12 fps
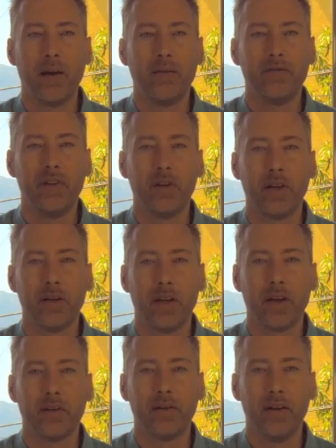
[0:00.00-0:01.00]
feeling
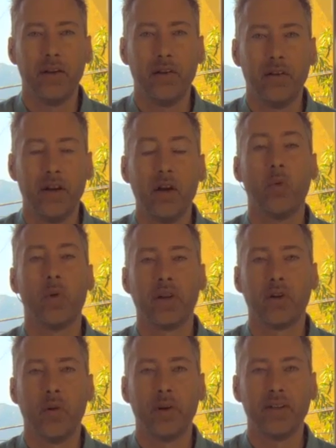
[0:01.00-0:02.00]
like they know what
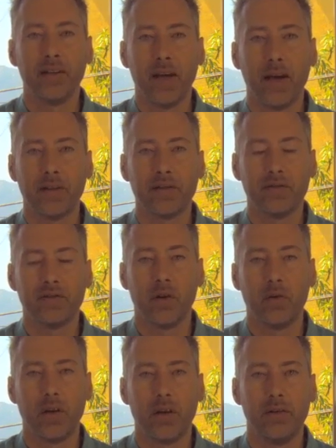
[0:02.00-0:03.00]
they're going to get.
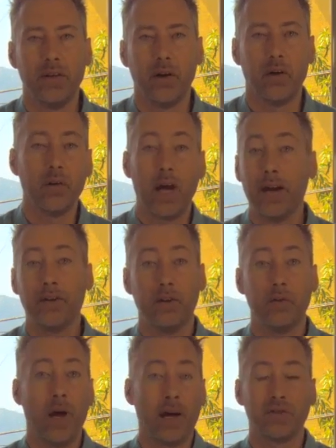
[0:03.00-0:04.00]
So, you know, I
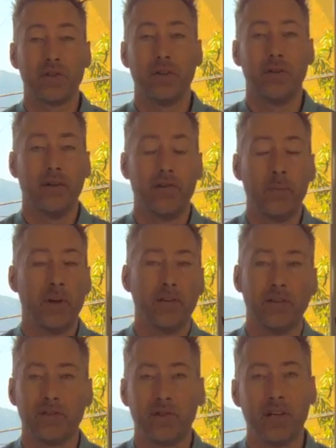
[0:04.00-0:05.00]
do actually, if I'm in
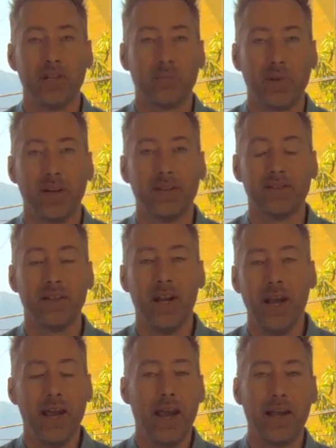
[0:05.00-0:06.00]
a strange place
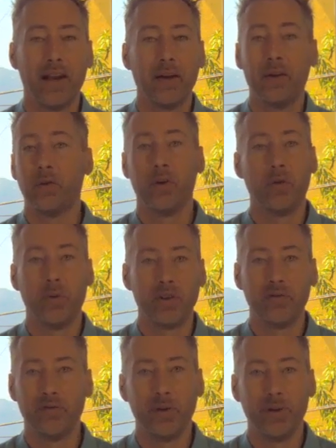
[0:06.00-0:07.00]
and I don't know what
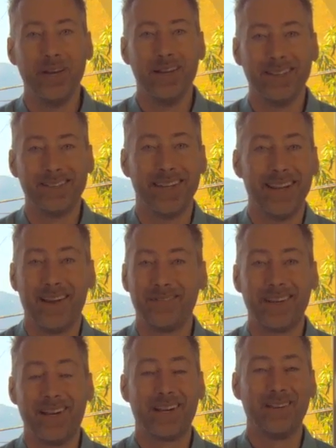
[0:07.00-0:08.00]
the food is and I'm
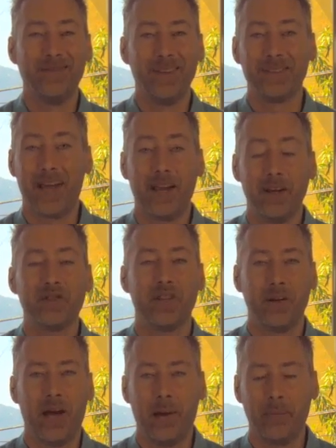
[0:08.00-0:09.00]
kind of confused,
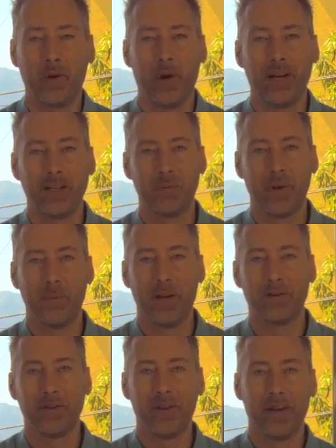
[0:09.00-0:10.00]
I'm quite
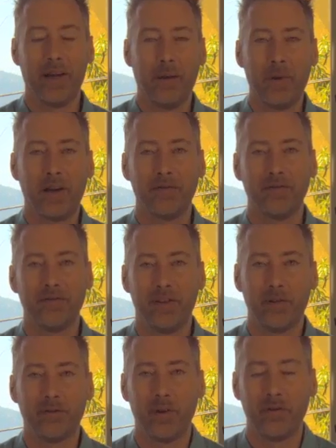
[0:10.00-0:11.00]
experimental and I'm not
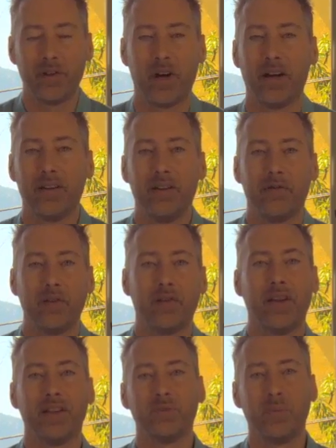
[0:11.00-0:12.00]
fearful of trying different
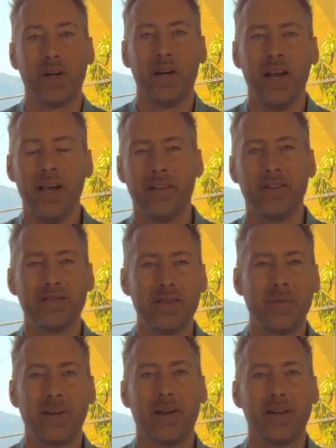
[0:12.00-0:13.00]
things, but there is
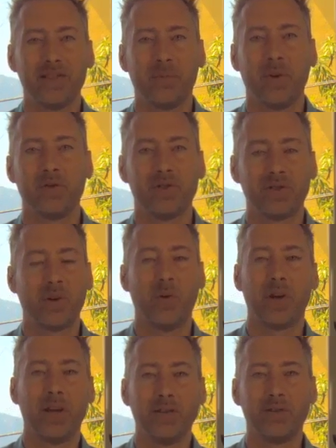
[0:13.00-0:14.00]
something nice about just
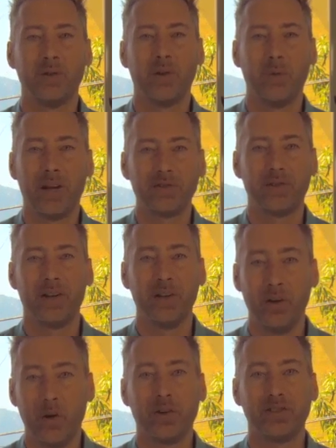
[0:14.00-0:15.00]
going into a restaurant.
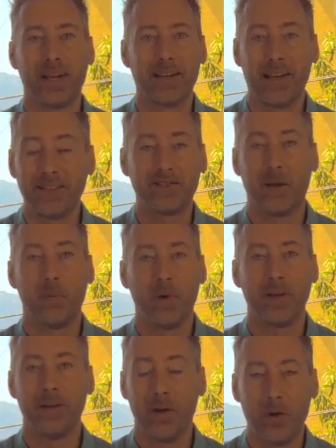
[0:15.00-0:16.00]
You know exactly, like
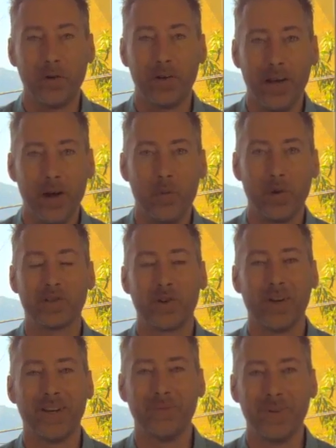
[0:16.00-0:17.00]
Subway, you know what's
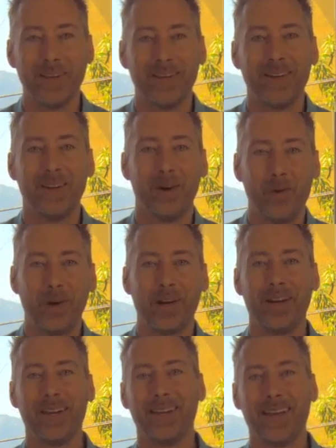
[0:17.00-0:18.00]
going to be there, you know what you're
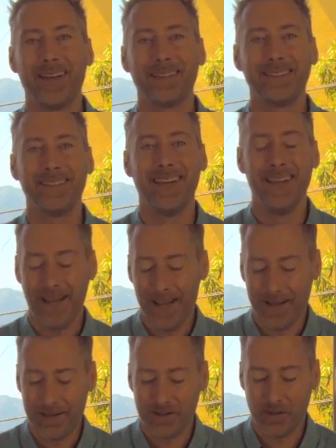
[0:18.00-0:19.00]
going to get,
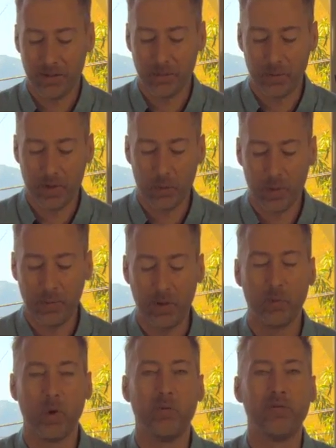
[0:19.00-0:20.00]
and so there would be
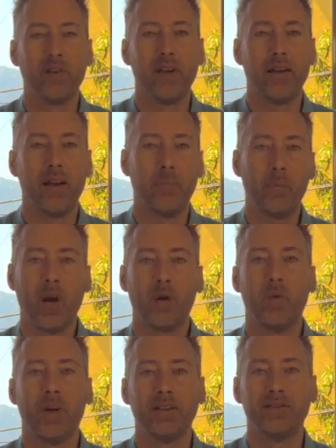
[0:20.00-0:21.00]
room for that, and that
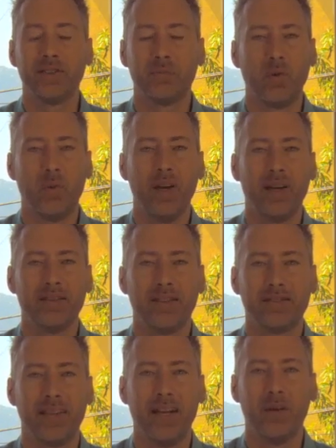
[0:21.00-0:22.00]
probably would exist, but it wouldn't
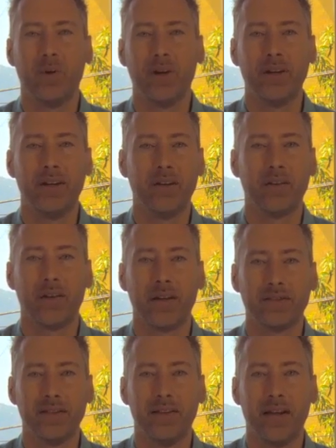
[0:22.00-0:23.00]
exist anywhere near
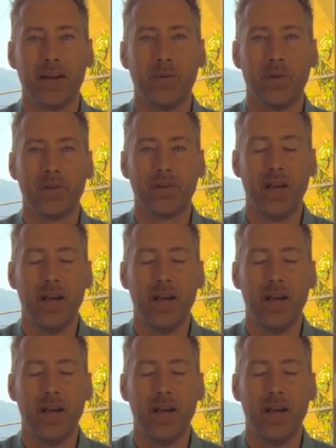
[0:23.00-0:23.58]
like today with